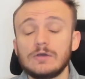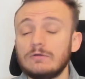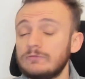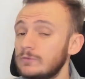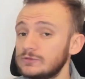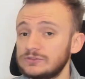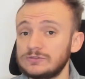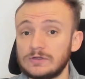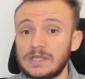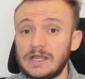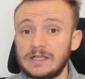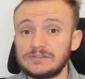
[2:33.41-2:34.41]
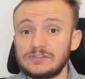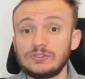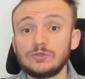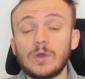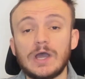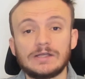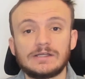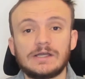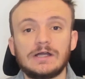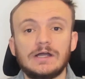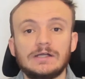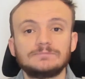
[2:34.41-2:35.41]
Of course not, guys. You add
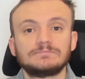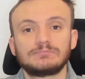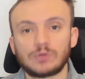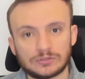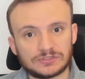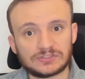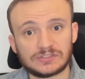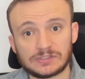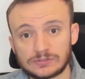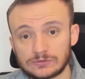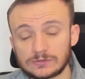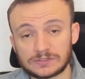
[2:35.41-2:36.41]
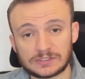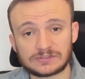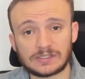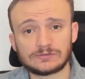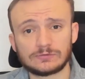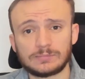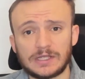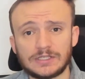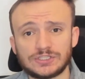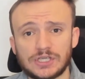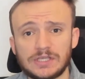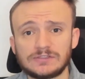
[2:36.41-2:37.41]
a process in the textile supply
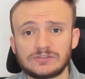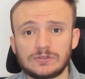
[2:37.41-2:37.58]
chain,